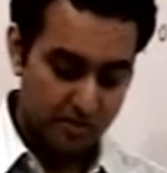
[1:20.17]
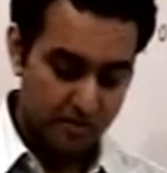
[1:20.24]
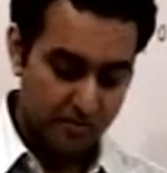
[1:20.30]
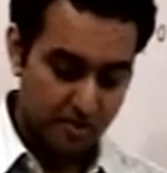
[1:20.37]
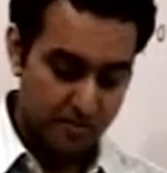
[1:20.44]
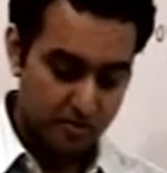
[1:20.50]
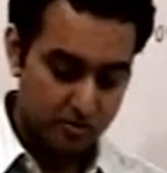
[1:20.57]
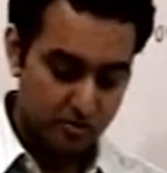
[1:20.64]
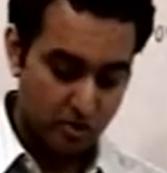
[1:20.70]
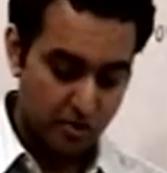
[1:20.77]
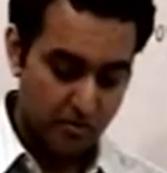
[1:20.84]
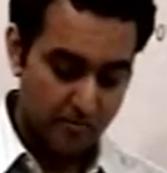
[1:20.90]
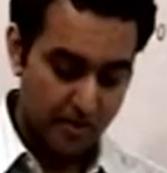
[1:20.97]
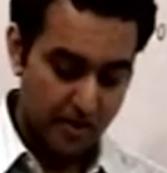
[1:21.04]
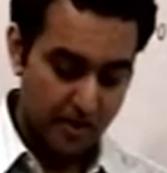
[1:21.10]
The famous
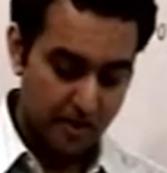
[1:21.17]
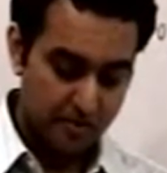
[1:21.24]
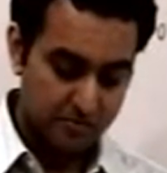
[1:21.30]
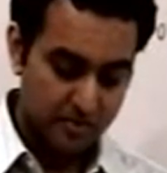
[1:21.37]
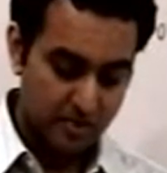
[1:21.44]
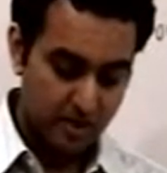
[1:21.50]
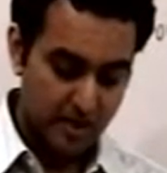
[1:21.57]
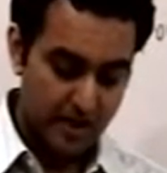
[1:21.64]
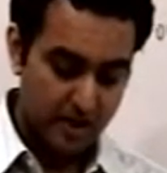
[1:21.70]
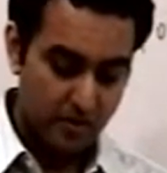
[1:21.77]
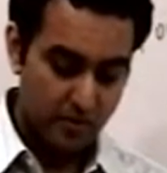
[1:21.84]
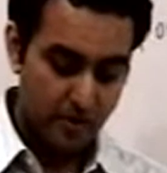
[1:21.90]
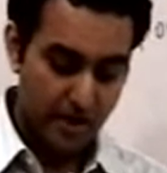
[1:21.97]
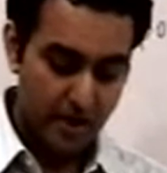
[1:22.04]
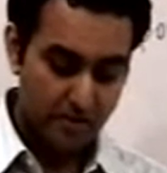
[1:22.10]
Olympic Games held